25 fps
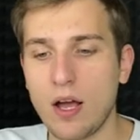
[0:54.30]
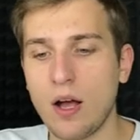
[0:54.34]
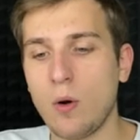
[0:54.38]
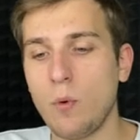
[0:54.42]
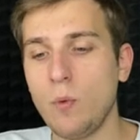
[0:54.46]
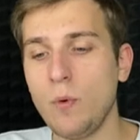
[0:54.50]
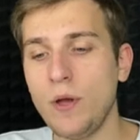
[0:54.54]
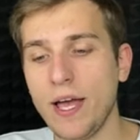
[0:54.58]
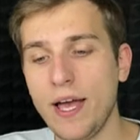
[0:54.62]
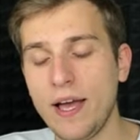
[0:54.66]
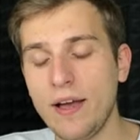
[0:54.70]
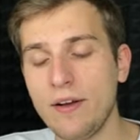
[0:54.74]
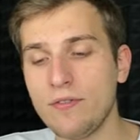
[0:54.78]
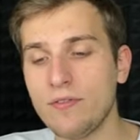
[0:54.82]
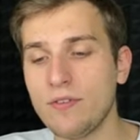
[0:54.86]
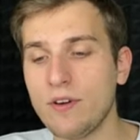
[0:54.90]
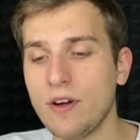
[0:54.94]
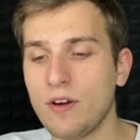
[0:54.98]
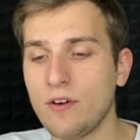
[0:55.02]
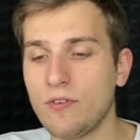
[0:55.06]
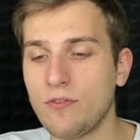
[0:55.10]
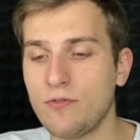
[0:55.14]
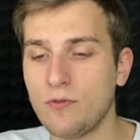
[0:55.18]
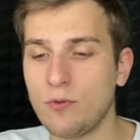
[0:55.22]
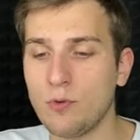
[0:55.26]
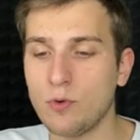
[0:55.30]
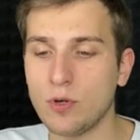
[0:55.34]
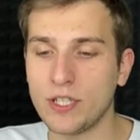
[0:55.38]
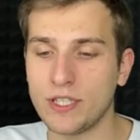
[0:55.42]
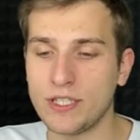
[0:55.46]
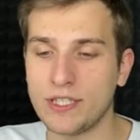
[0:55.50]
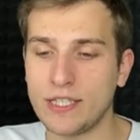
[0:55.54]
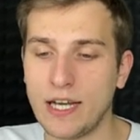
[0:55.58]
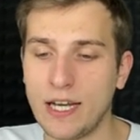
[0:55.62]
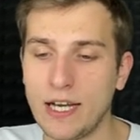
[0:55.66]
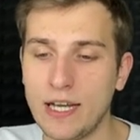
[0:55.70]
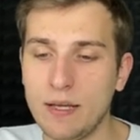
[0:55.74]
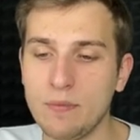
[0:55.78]
We have four
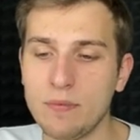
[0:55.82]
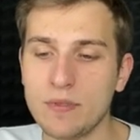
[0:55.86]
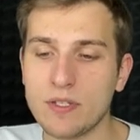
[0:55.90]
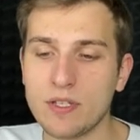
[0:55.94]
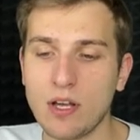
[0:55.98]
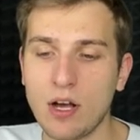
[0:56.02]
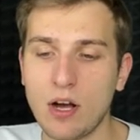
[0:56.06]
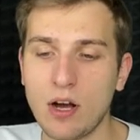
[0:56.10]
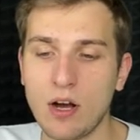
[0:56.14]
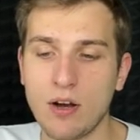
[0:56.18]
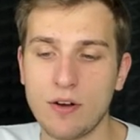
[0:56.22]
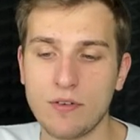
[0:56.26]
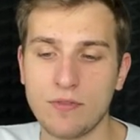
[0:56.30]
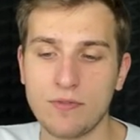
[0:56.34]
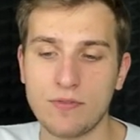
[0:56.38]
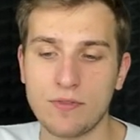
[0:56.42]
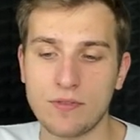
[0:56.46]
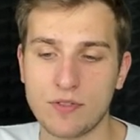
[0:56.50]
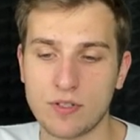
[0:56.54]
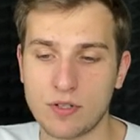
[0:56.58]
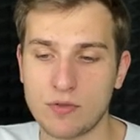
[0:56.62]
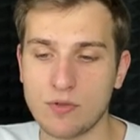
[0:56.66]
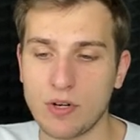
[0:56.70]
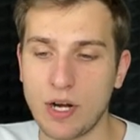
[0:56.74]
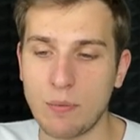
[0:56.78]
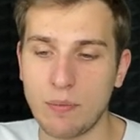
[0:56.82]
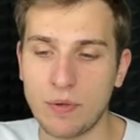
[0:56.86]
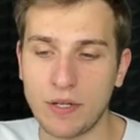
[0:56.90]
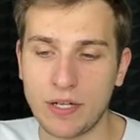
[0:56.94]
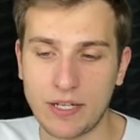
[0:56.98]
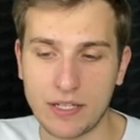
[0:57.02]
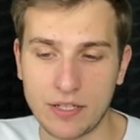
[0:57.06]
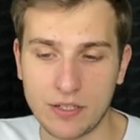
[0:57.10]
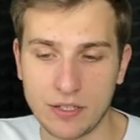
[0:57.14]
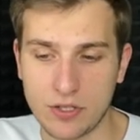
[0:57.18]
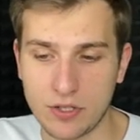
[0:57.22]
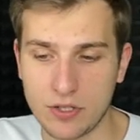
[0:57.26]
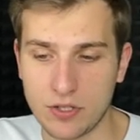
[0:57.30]
types of scraping
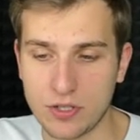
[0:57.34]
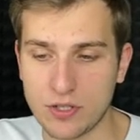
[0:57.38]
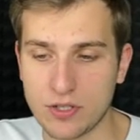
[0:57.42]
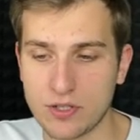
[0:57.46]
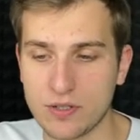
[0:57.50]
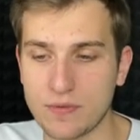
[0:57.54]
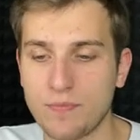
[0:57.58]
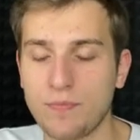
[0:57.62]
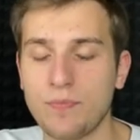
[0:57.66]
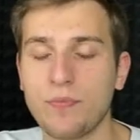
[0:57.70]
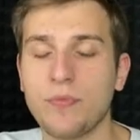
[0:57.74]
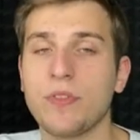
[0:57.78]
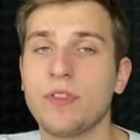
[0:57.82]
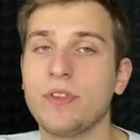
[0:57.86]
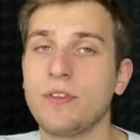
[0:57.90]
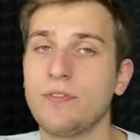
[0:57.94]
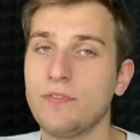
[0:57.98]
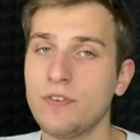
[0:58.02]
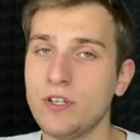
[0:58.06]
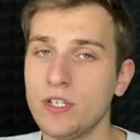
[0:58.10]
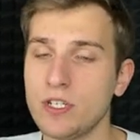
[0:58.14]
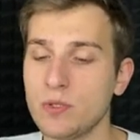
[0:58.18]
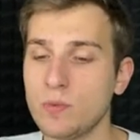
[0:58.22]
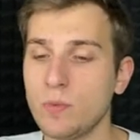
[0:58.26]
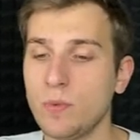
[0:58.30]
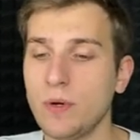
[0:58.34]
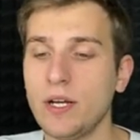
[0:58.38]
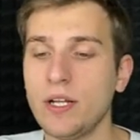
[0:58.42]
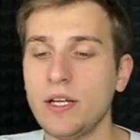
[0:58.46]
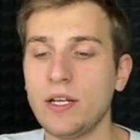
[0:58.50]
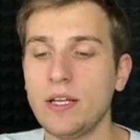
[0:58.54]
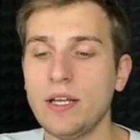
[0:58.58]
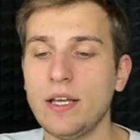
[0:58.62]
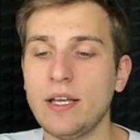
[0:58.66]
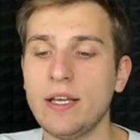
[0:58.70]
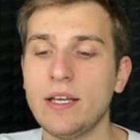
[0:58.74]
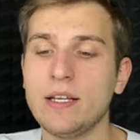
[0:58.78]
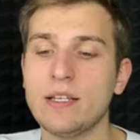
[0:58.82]
conditions. The first one
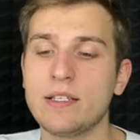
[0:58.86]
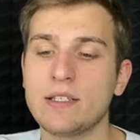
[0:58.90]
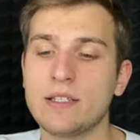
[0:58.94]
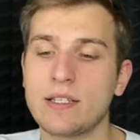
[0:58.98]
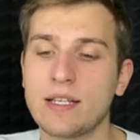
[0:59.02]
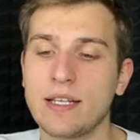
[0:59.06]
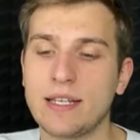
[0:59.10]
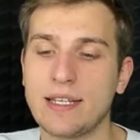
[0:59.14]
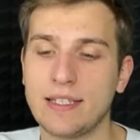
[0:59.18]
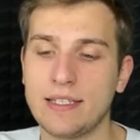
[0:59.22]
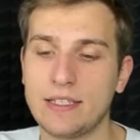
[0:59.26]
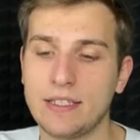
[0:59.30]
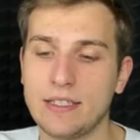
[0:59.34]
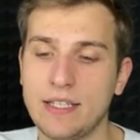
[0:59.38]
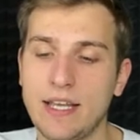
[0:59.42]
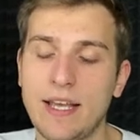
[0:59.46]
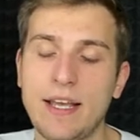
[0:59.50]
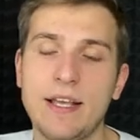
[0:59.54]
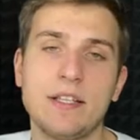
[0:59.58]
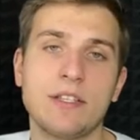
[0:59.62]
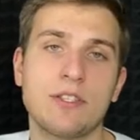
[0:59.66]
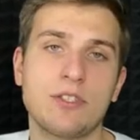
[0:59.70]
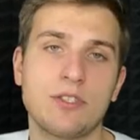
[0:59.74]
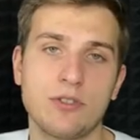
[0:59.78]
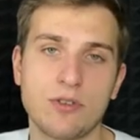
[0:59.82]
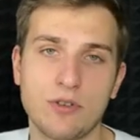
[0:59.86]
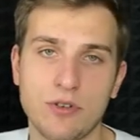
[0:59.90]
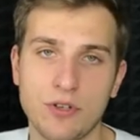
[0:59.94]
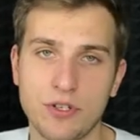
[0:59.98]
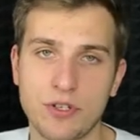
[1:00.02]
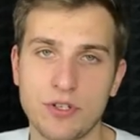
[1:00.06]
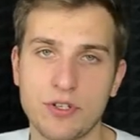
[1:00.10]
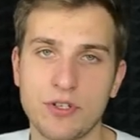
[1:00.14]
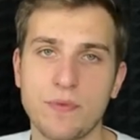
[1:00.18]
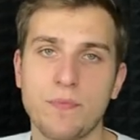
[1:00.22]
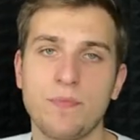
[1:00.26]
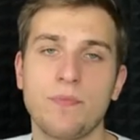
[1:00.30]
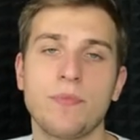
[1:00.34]
is contain
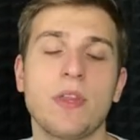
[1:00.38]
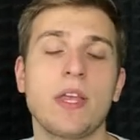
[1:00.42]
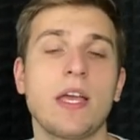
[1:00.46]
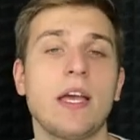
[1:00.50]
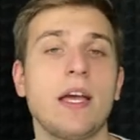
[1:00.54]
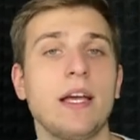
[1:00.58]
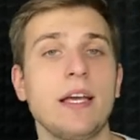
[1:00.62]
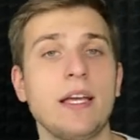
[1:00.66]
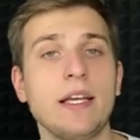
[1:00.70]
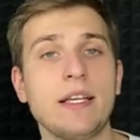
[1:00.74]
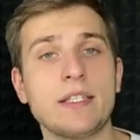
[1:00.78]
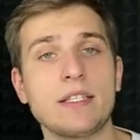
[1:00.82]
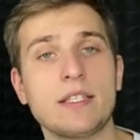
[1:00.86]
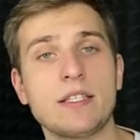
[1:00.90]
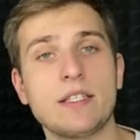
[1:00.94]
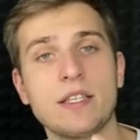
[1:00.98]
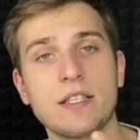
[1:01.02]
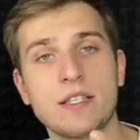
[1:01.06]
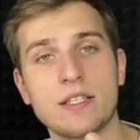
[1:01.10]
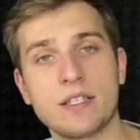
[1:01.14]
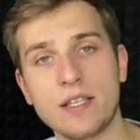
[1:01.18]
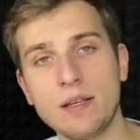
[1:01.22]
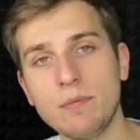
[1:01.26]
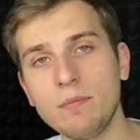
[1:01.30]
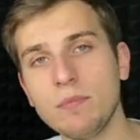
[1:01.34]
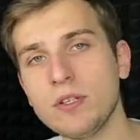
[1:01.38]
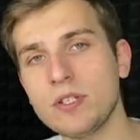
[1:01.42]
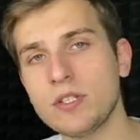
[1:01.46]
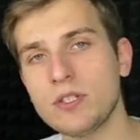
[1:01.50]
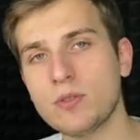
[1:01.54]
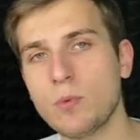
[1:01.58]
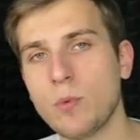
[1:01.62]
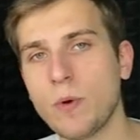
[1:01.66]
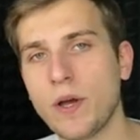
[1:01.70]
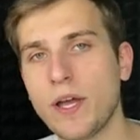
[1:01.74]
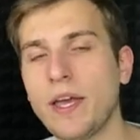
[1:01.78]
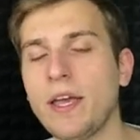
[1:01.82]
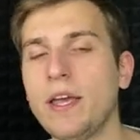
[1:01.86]
search. It's the
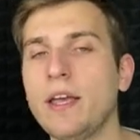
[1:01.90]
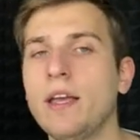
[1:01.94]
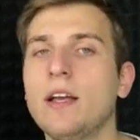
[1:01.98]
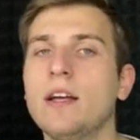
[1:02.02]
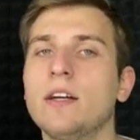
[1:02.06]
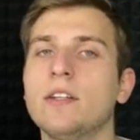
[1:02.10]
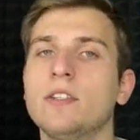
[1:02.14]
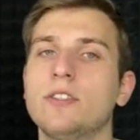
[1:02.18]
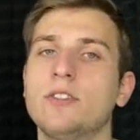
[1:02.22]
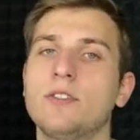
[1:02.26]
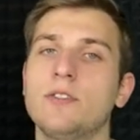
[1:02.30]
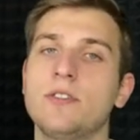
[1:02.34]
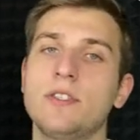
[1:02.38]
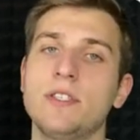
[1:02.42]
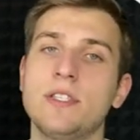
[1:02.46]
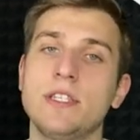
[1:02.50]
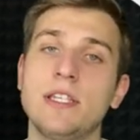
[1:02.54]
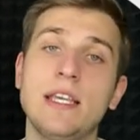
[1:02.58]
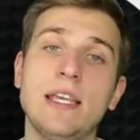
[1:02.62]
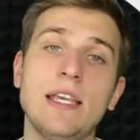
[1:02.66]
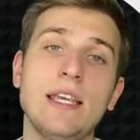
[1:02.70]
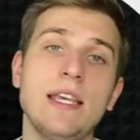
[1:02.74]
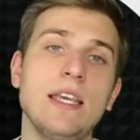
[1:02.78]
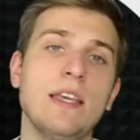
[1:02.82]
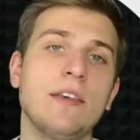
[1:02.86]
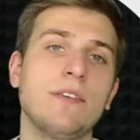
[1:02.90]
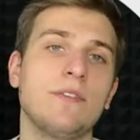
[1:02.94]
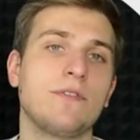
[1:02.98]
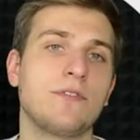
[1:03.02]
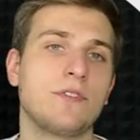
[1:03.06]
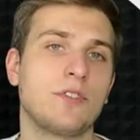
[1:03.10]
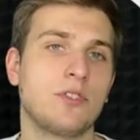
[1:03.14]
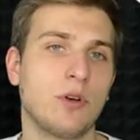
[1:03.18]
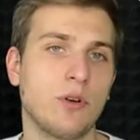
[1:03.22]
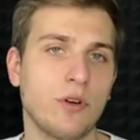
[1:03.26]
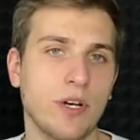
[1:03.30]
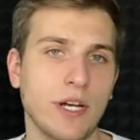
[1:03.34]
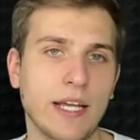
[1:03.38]
simplest way to see if
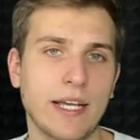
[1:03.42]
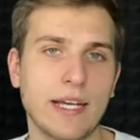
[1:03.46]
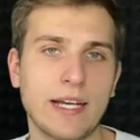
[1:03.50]
certain